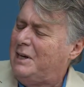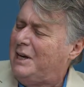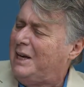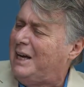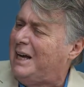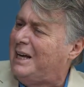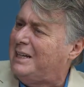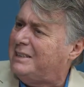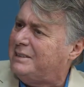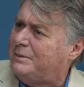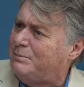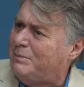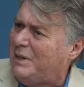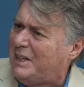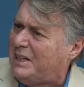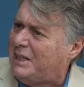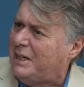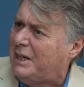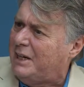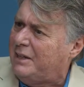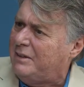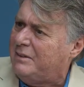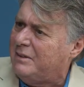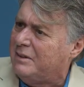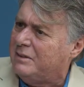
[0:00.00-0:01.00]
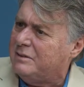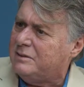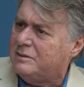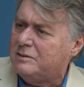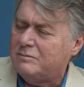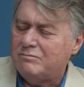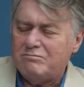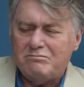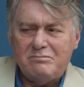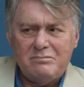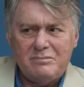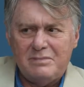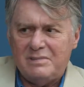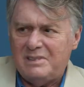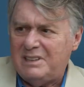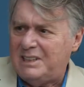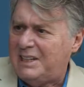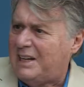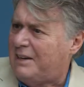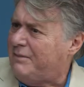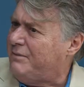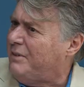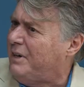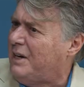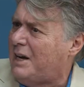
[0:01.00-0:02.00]
as mediators
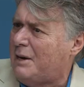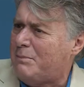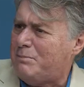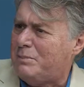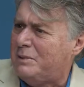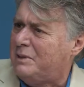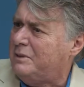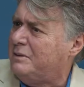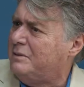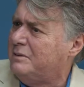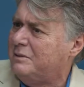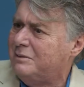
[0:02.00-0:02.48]
never happened.